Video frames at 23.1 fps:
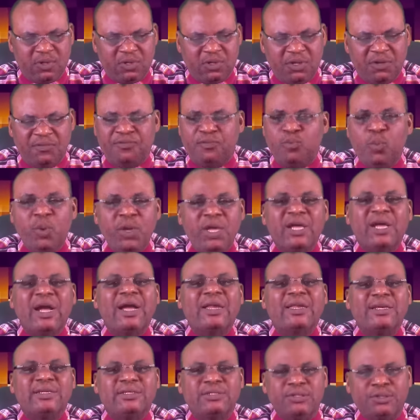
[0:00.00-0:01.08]
If we
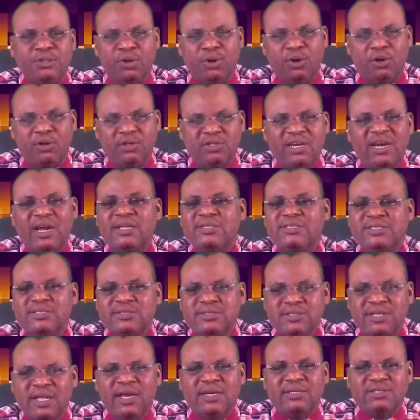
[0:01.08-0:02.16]
can endure,
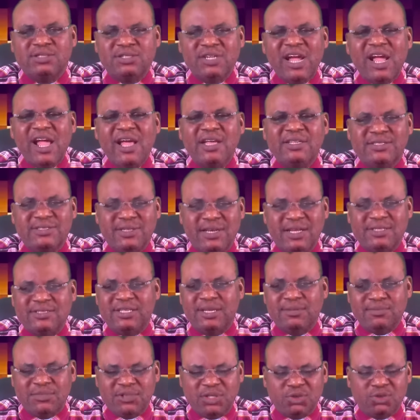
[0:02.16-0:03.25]
there are trials, there are
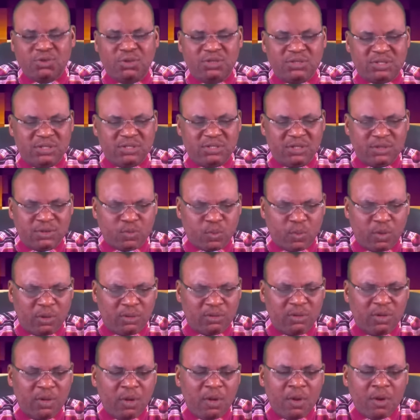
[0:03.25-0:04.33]
temptations in this
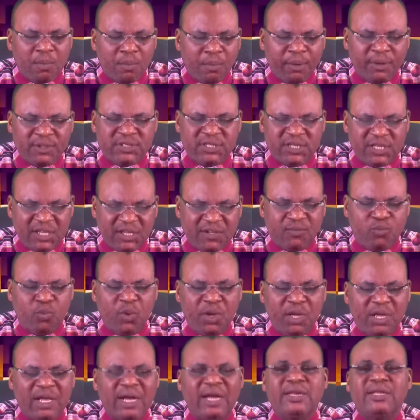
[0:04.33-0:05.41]
world, but if
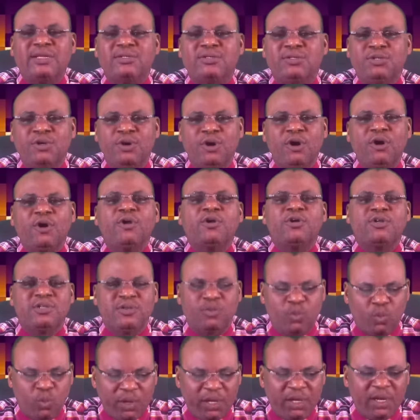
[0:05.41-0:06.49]
we can endure,
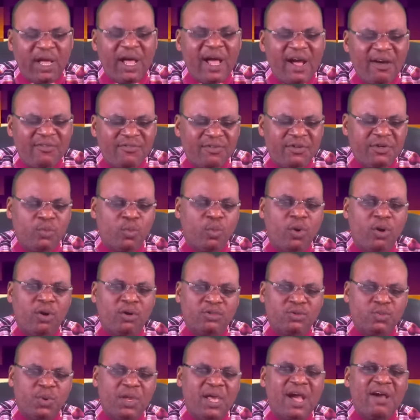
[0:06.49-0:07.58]
we have
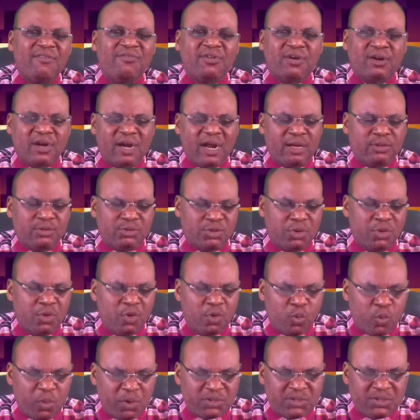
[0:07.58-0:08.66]
rewards, we have crowns
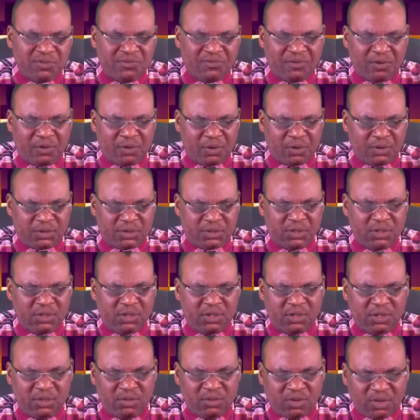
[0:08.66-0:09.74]
waiting for us.
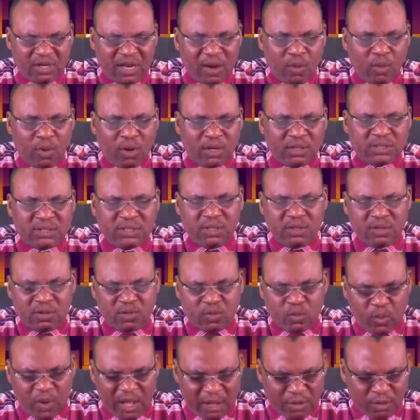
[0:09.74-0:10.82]
In other words,
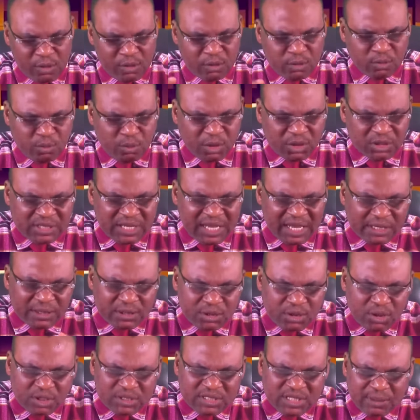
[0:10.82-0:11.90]
we are going must
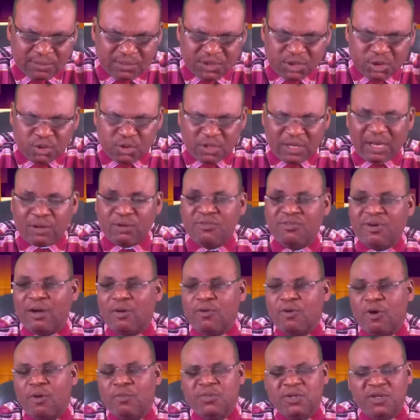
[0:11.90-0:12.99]
endure temptation and
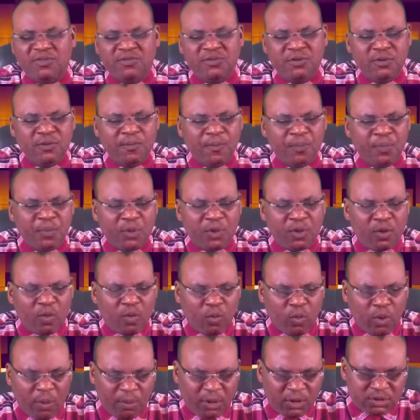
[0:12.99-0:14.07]
overcome evil.
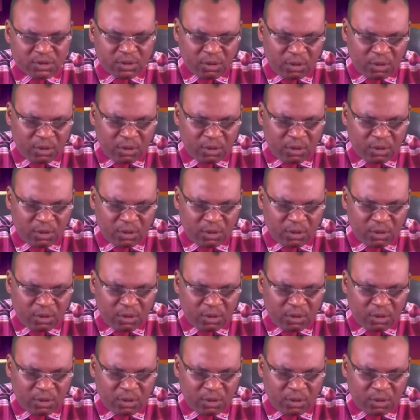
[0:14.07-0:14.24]
We must